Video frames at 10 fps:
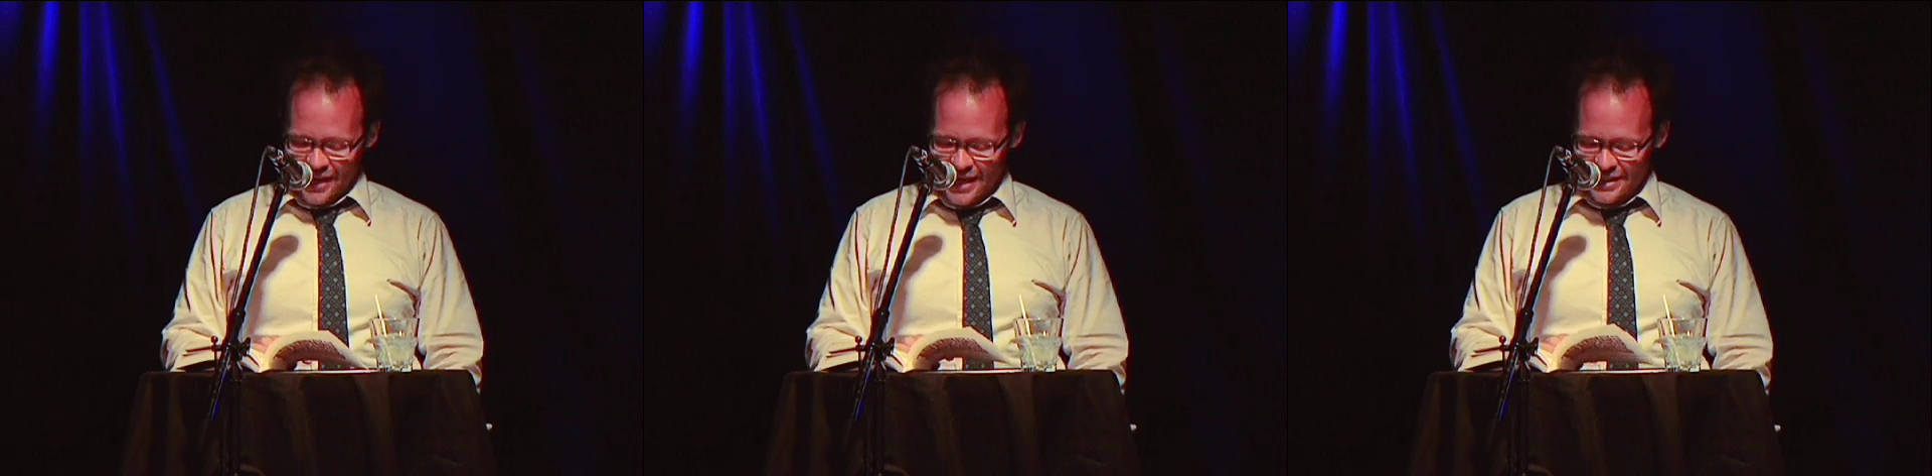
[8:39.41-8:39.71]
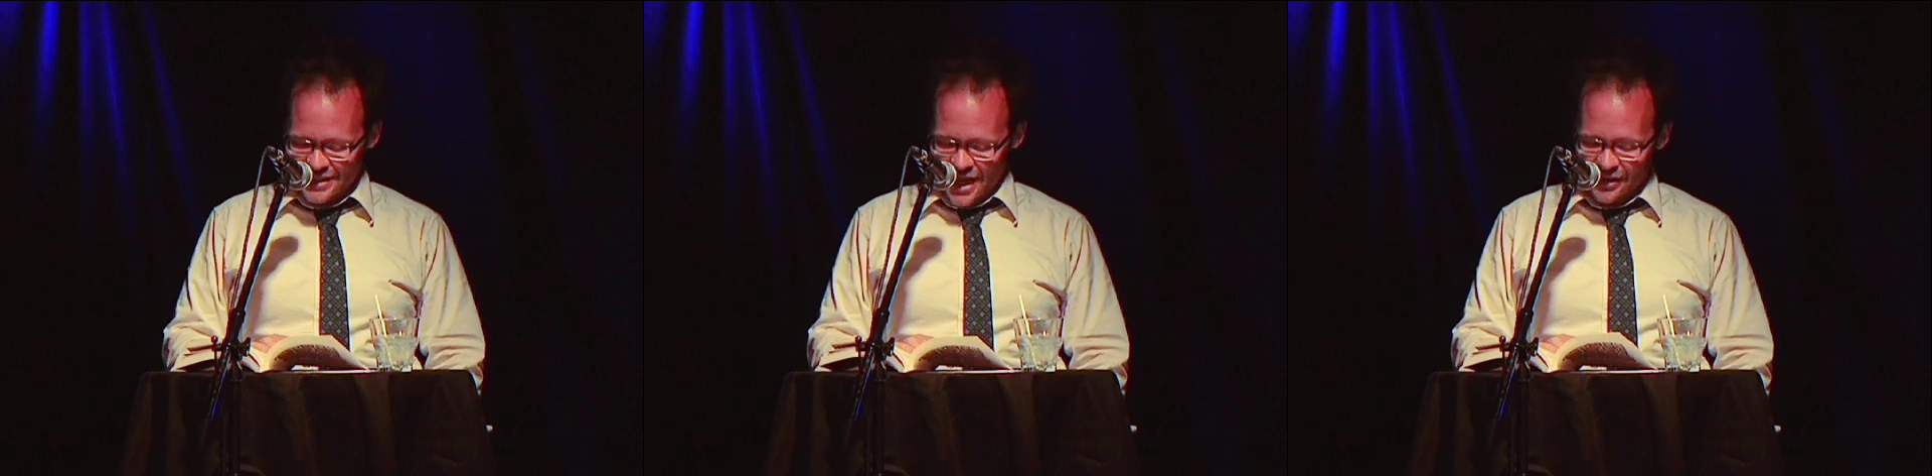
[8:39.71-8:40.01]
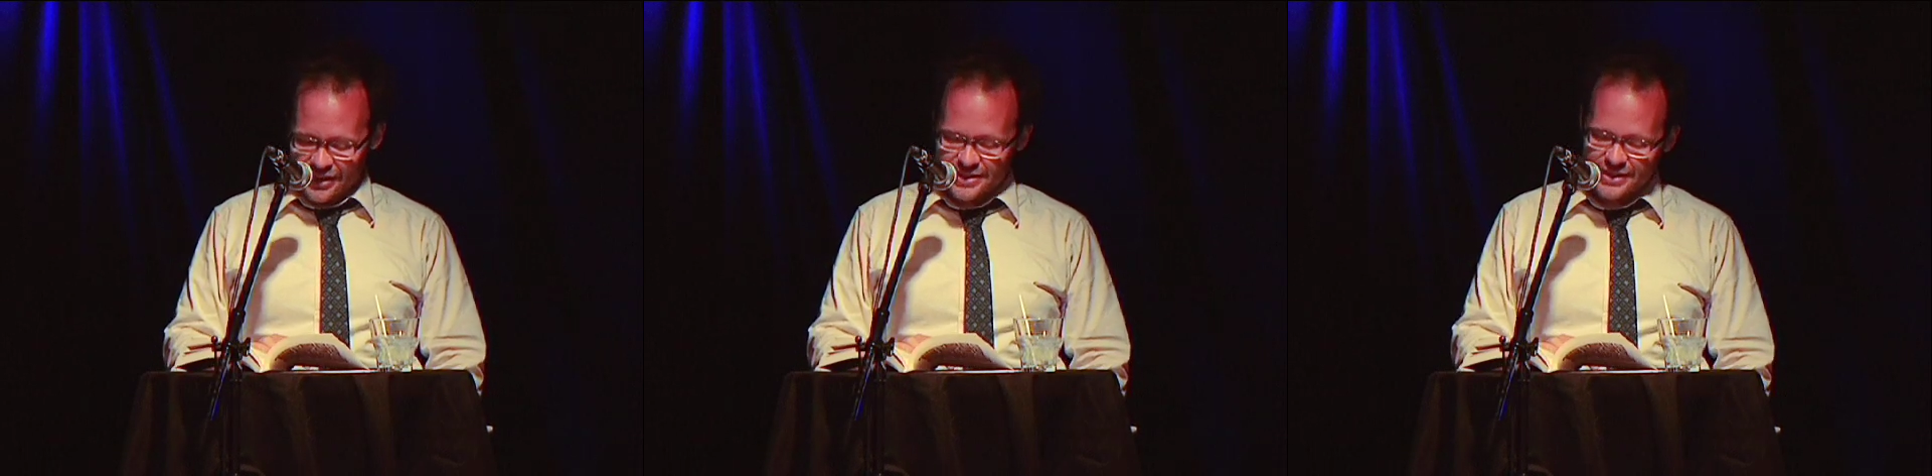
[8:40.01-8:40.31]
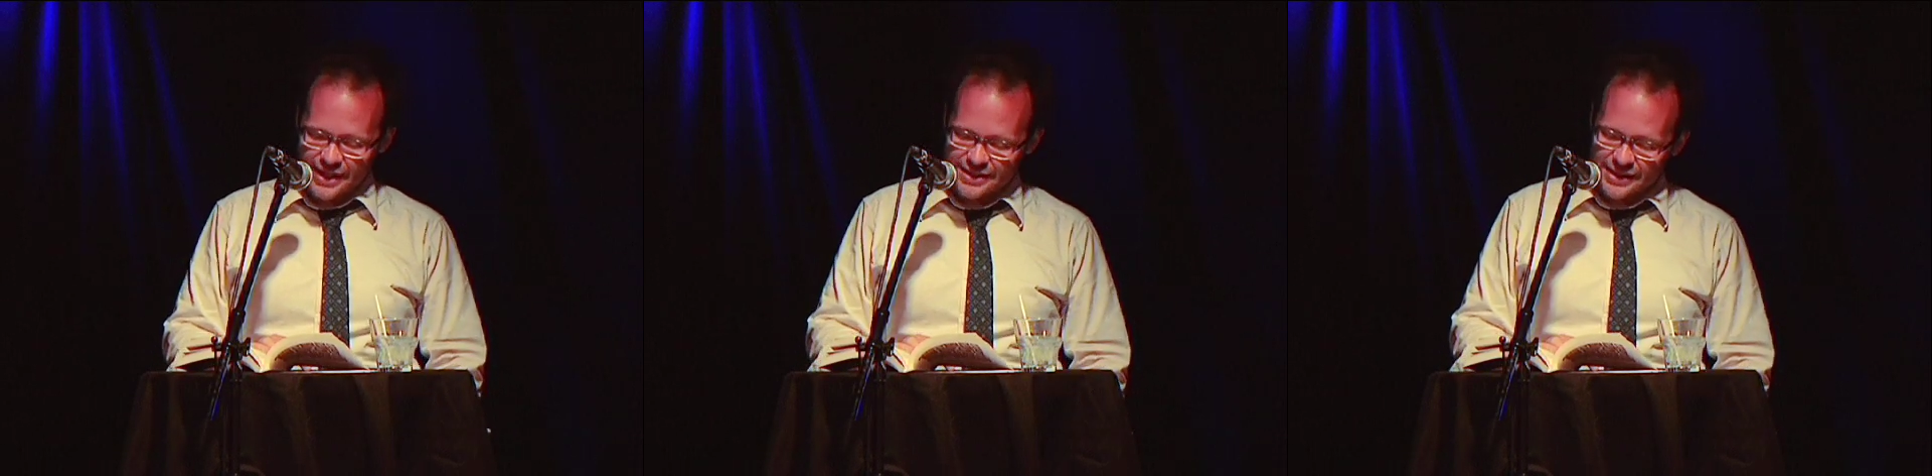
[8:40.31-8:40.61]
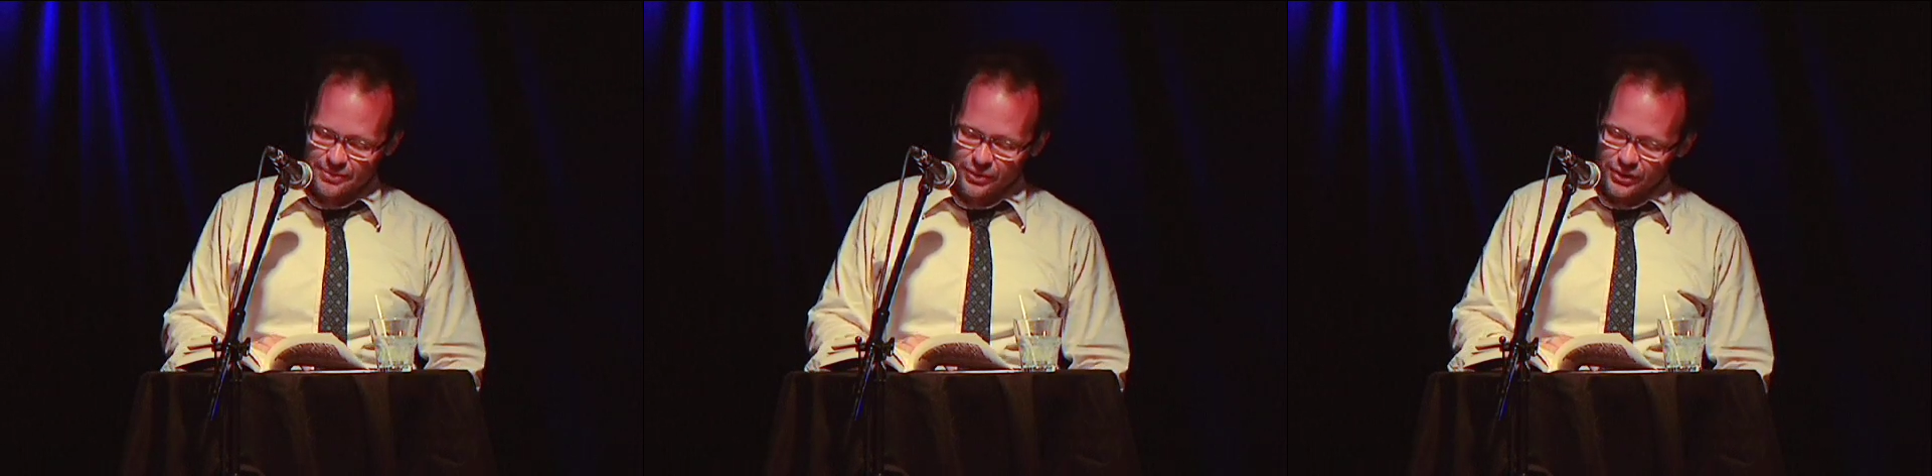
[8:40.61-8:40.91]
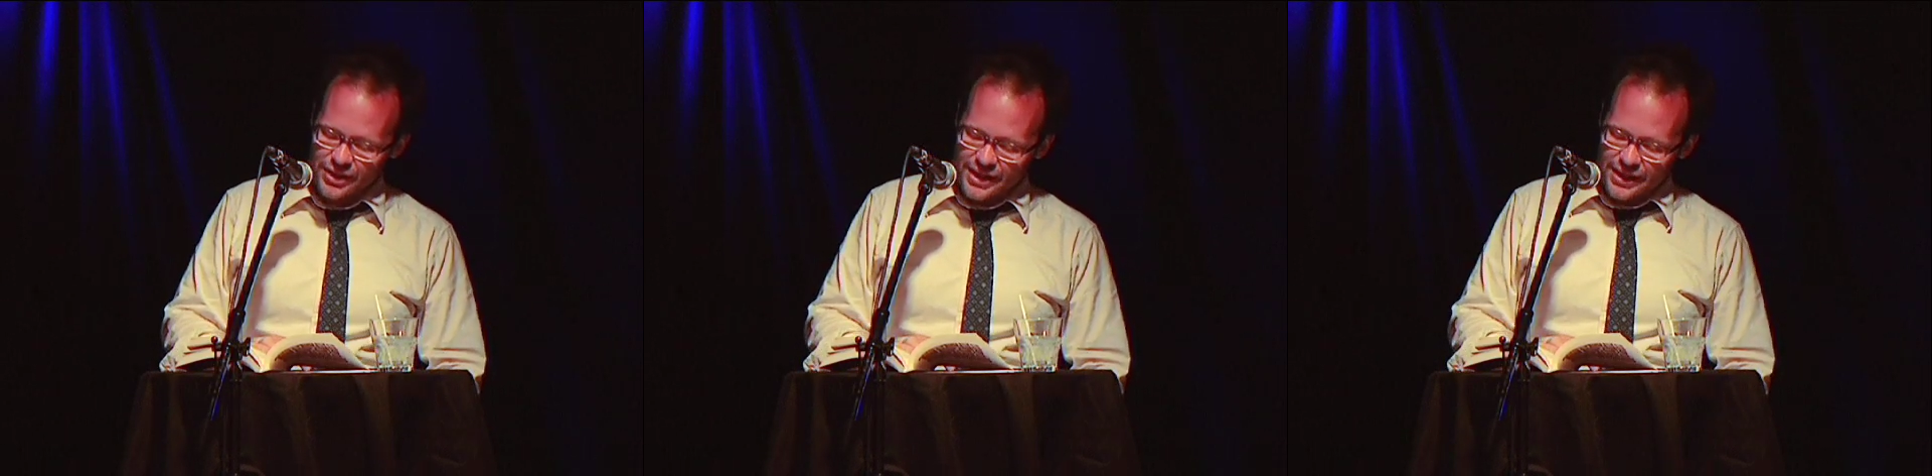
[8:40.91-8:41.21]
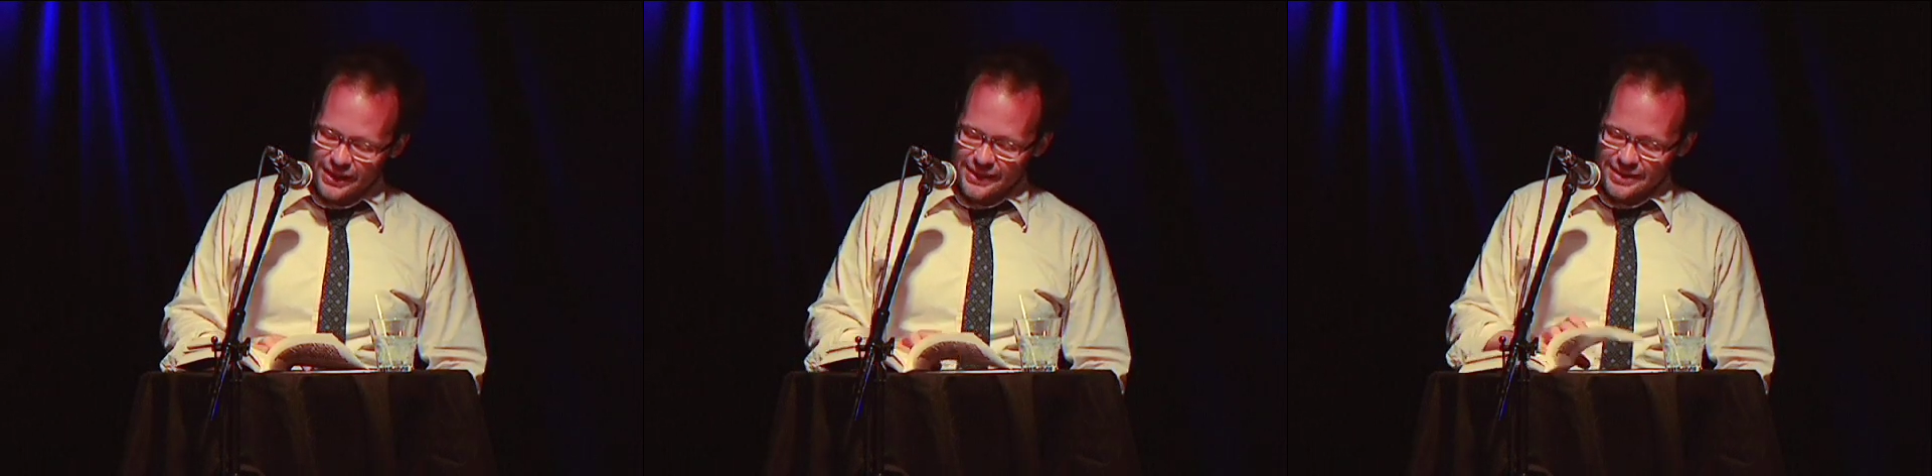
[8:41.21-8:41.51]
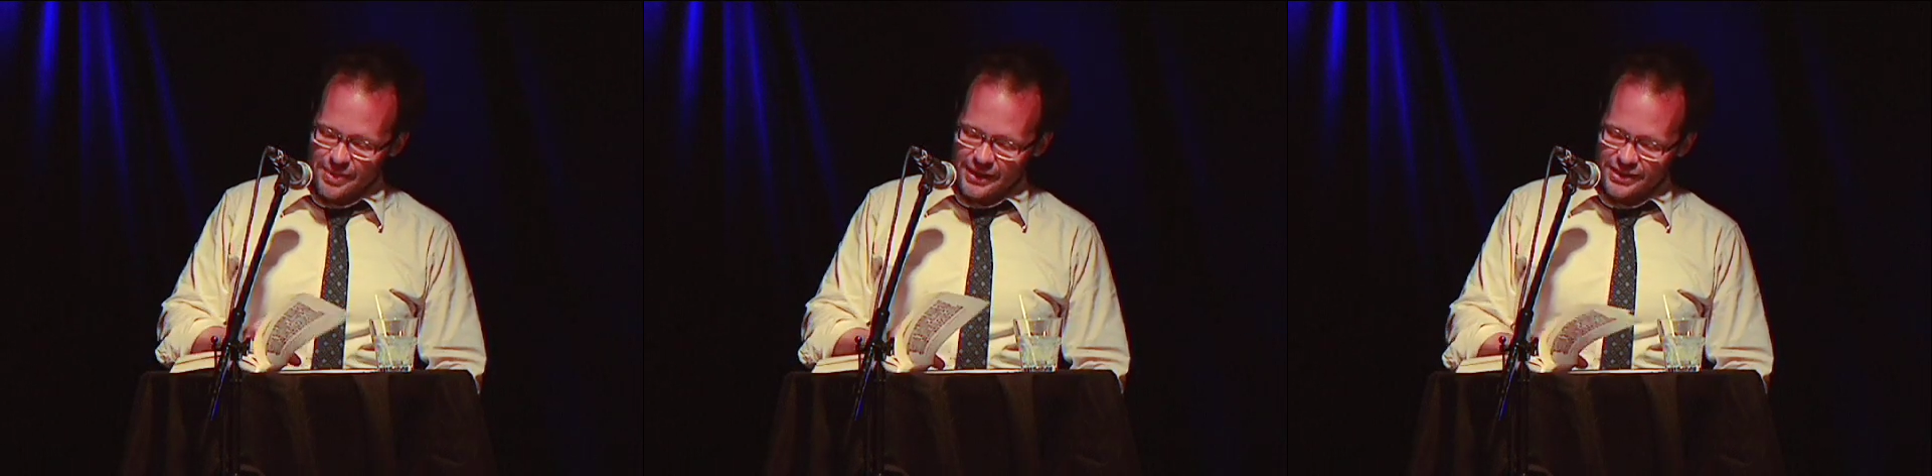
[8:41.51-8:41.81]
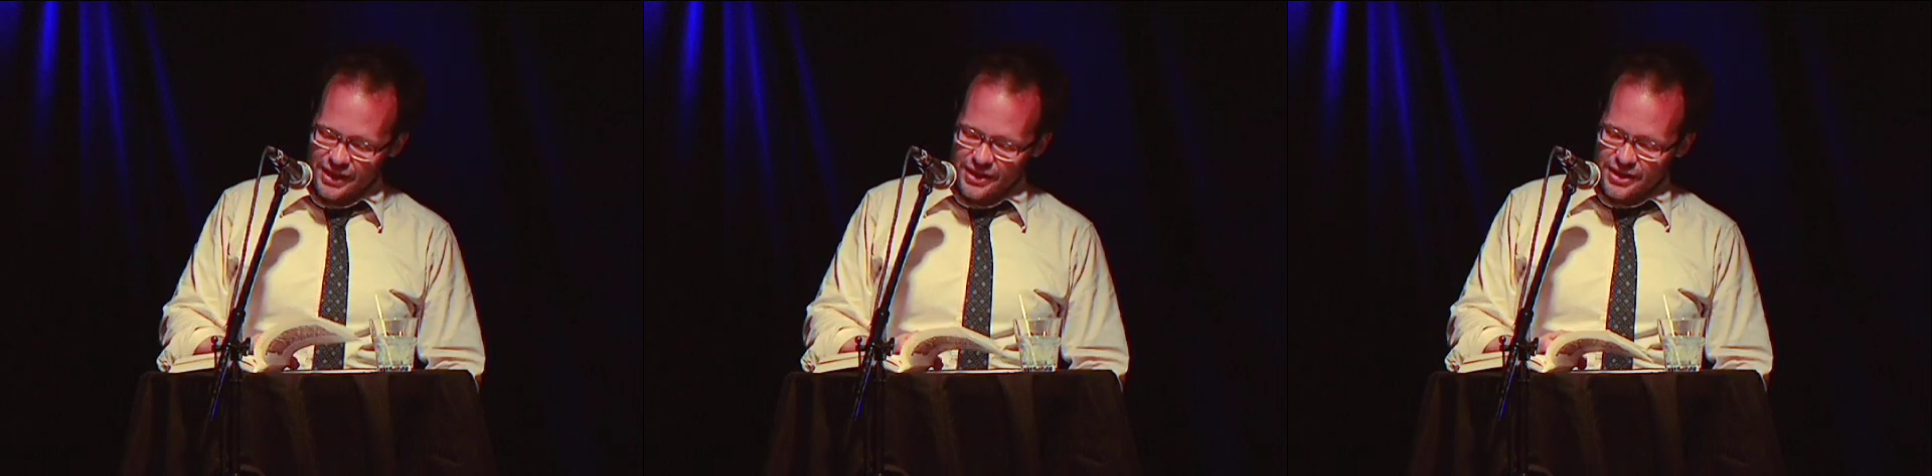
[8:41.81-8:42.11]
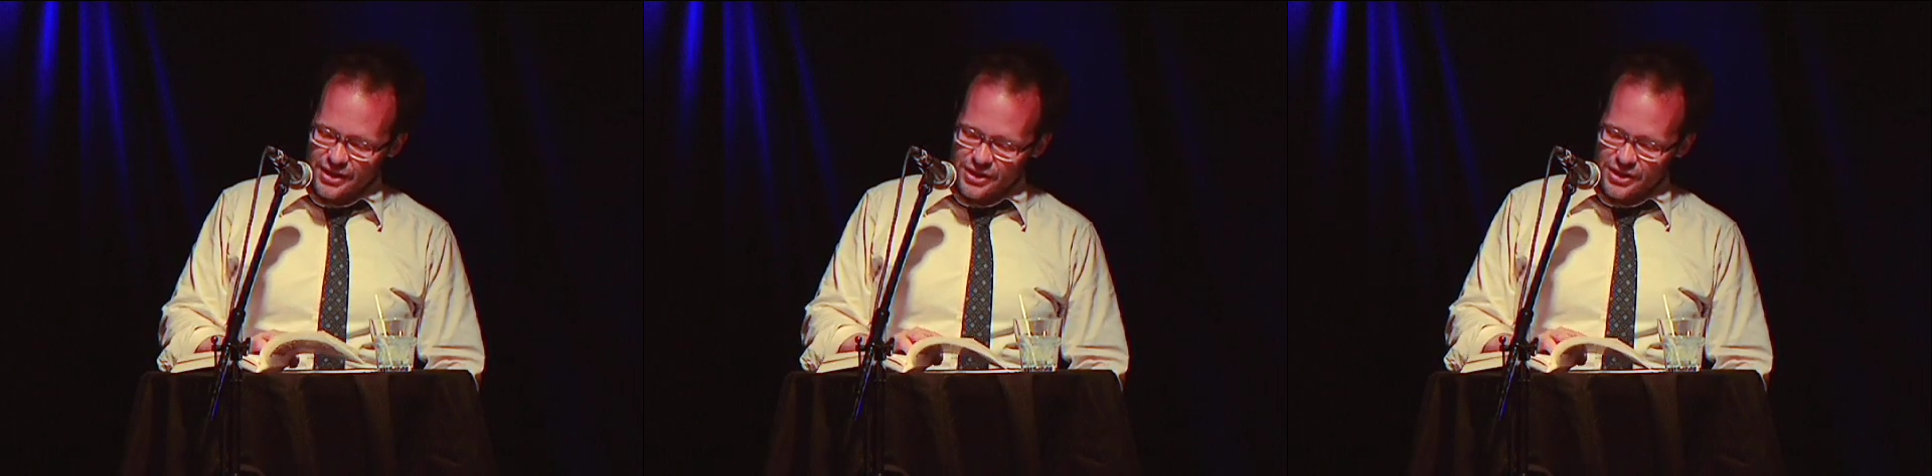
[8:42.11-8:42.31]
and Italian sex symbol Elisabetta